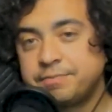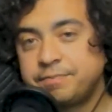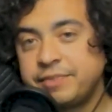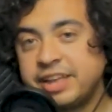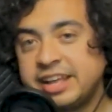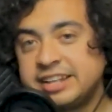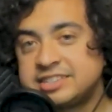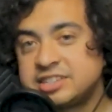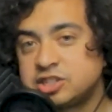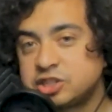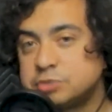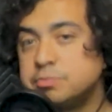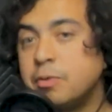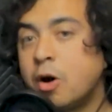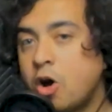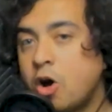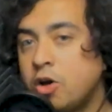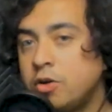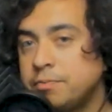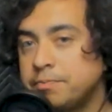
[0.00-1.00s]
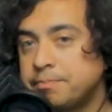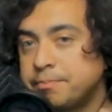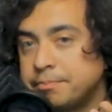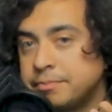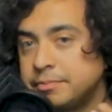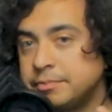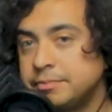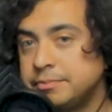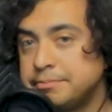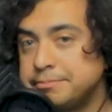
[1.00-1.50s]
it's a small
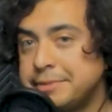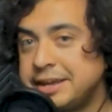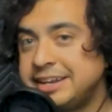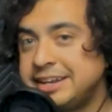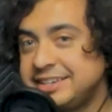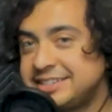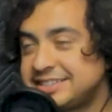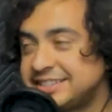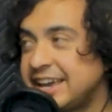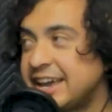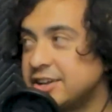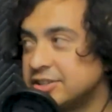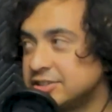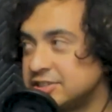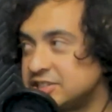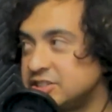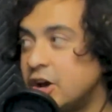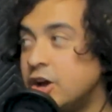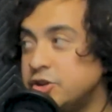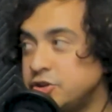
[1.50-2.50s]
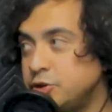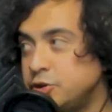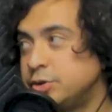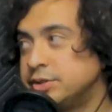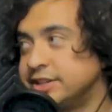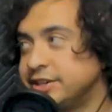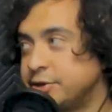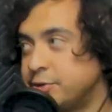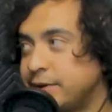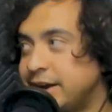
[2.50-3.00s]
mini scale sun
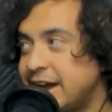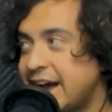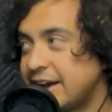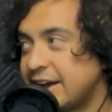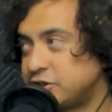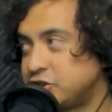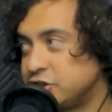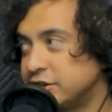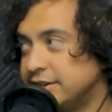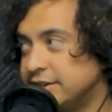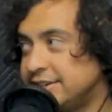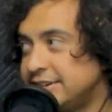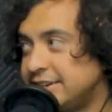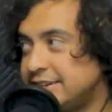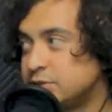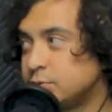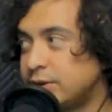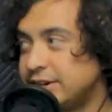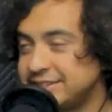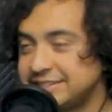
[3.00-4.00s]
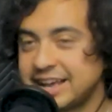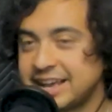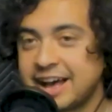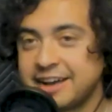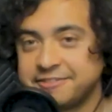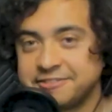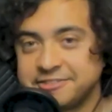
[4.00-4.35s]
nuclear reaction is yeah. what he's after.